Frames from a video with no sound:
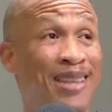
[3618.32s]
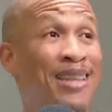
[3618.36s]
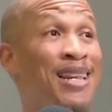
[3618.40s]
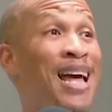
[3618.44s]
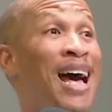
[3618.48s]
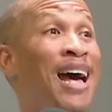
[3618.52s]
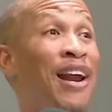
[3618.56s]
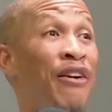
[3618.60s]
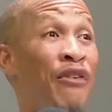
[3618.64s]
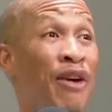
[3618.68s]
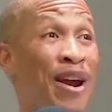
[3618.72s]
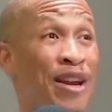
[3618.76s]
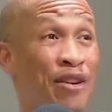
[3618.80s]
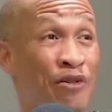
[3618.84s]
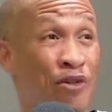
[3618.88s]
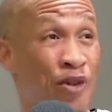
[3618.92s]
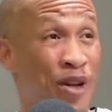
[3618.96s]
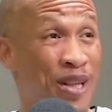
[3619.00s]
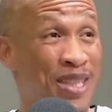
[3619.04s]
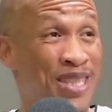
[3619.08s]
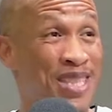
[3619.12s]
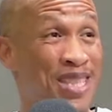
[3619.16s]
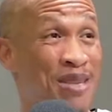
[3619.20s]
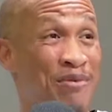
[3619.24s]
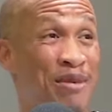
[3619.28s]
are right for the
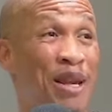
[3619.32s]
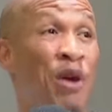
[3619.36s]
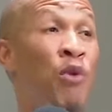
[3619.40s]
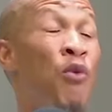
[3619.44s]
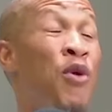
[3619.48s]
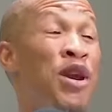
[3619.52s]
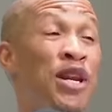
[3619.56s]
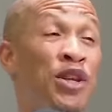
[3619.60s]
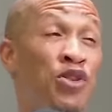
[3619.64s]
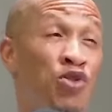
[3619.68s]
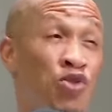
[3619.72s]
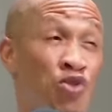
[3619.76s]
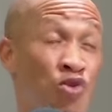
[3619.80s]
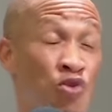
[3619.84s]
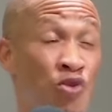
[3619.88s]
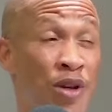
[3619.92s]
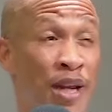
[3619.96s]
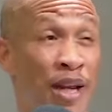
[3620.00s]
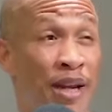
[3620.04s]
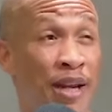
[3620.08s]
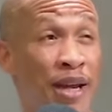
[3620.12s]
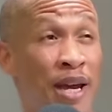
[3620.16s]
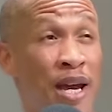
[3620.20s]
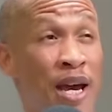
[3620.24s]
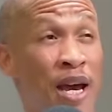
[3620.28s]
team. They're willing to do
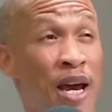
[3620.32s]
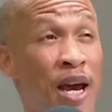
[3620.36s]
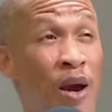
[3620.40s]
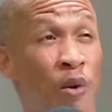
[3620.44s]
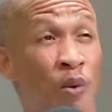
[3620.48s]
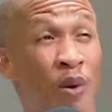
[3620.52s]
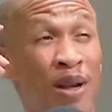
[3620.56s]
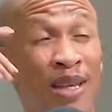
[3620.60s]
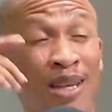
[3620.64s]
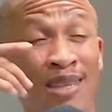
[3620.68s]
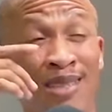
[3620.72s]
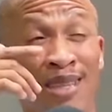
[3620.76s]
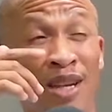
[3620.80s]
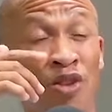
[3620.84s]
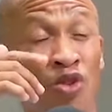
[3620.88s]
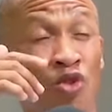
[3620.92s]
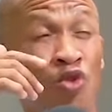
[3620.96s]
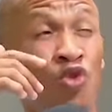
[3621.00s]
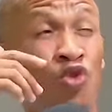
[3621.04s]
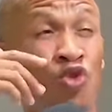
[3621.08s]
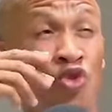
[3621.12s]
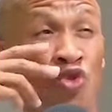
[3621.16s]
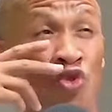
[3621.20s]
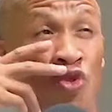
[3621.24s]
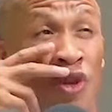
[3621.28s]
that. Yeah. What does that do
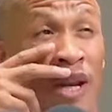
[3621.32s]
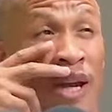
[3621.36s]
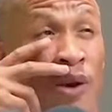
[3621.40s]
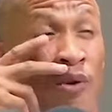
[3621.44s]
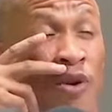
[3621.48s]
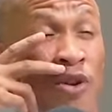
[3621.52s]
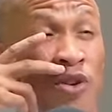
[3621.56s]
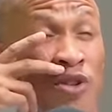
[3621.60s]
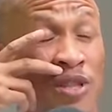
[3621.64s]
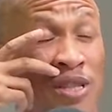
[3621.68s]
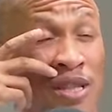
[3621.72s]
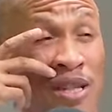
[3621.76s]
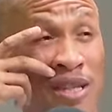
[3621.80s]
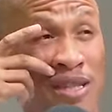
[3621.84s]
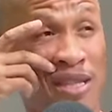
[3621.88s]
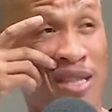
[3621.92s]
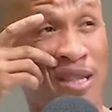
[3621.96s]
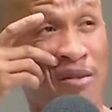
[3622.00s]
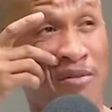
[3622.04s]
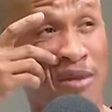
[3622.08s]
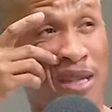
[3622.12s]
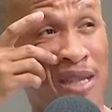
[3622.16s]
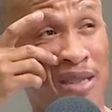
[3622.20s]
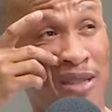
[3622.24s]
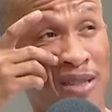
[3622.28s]
to you, like when you see the
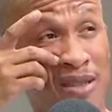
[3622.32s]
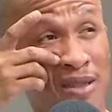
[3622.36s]
team that's